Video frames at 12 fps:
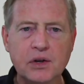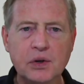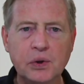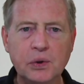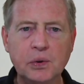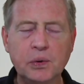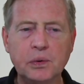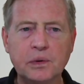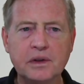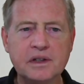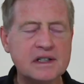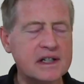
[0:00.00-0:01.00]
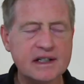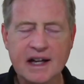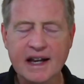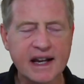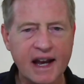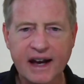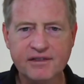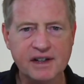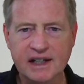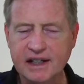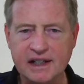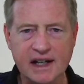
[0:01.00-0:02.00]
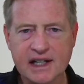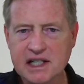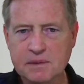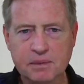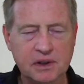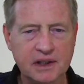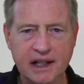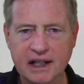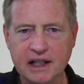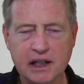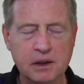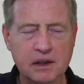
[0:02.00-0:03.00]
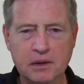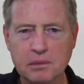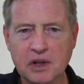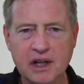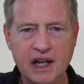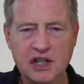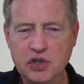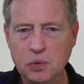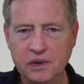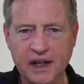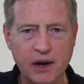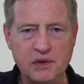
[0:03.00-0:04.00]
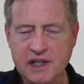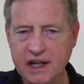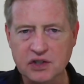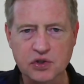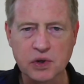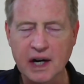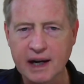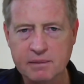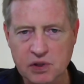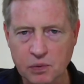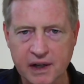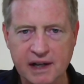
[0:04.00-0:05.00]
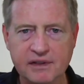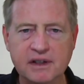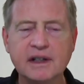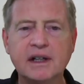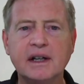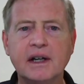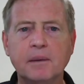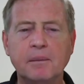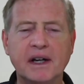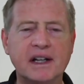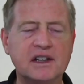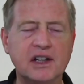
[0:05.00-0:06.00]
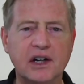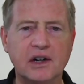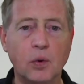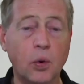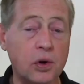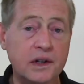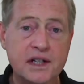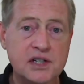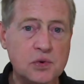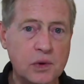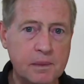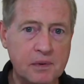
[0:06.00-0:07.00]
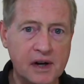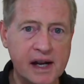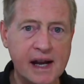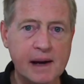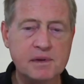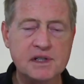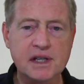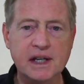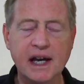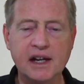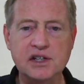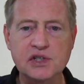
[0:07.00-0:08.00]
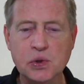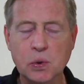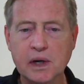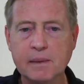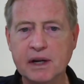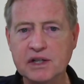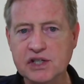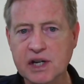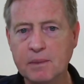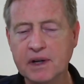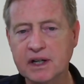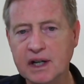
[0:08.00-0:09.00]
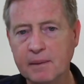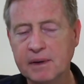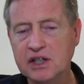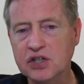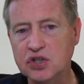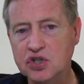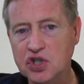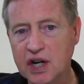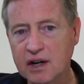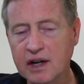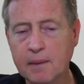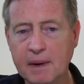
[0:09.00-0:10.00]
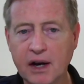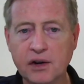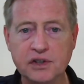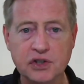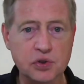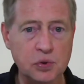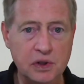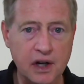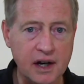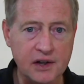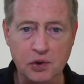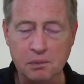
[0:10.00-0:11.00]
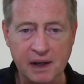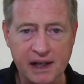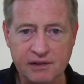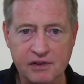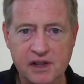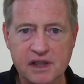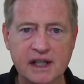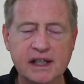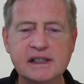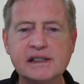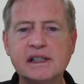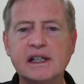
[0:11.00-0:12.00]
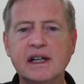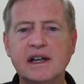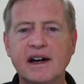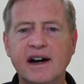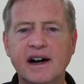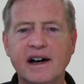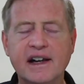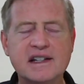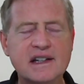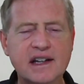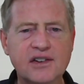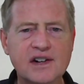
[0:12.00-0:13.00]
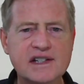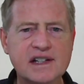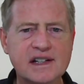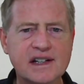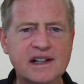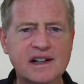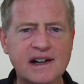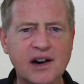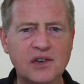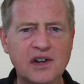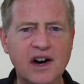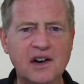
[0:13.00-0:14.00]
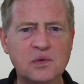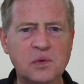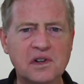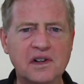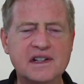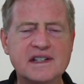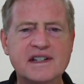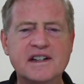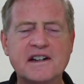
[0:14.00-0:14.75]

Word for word: who did not have any gospel, any communication with outside tribes or whatever, but in their oral history, perhaps, they had a story about someone coming to share about the true God who made everything. Uh, and it's interesting to hear how God works.